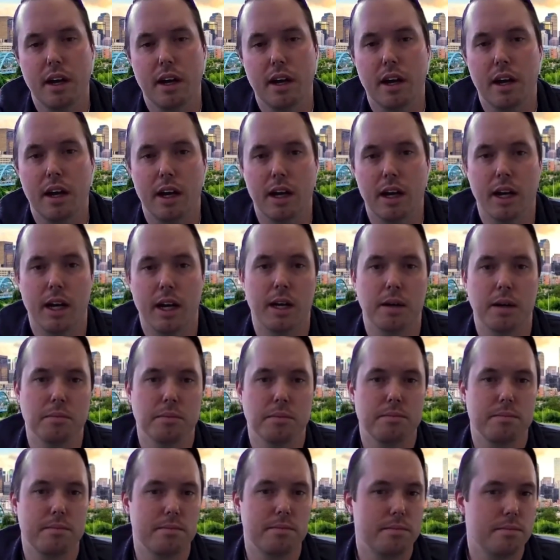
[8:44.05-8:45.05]
The
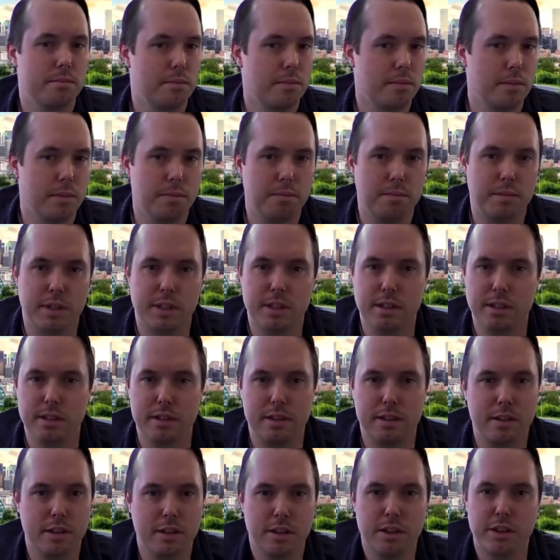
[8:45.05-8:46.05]

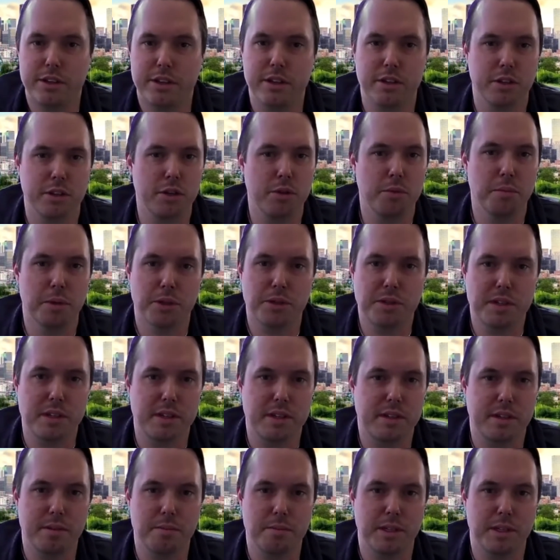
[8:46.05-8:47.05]
Lumos
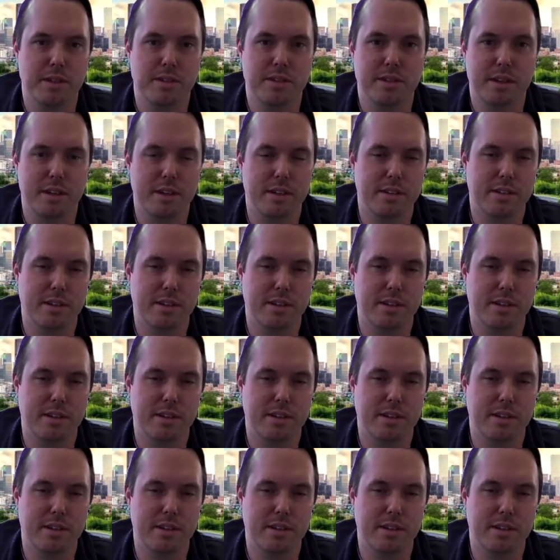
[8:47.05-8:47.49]
system is